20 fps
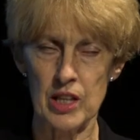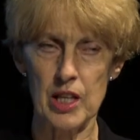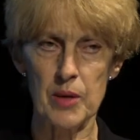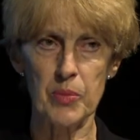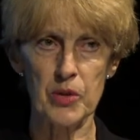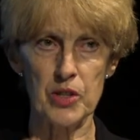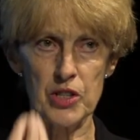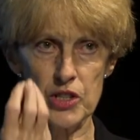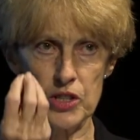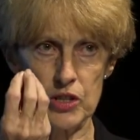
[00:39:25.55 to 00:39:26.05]
they
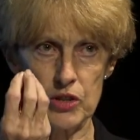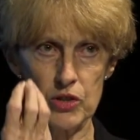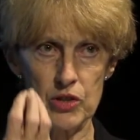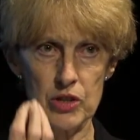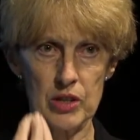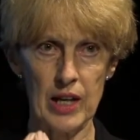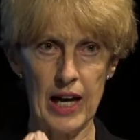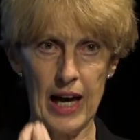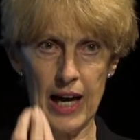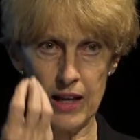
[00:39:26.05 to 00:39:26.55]
put
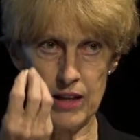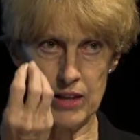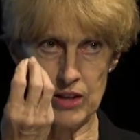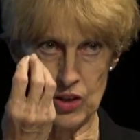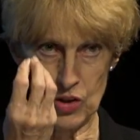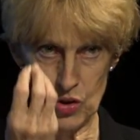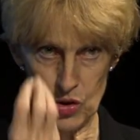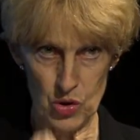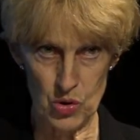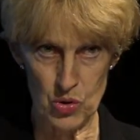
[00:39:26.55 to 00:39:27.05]
children at
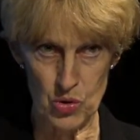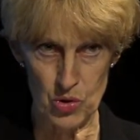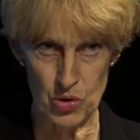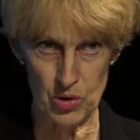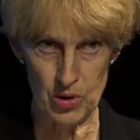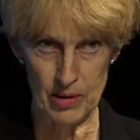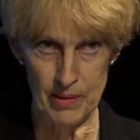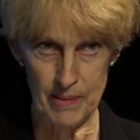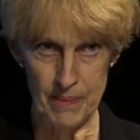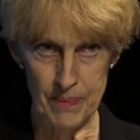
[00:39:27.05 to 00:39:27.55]
the core.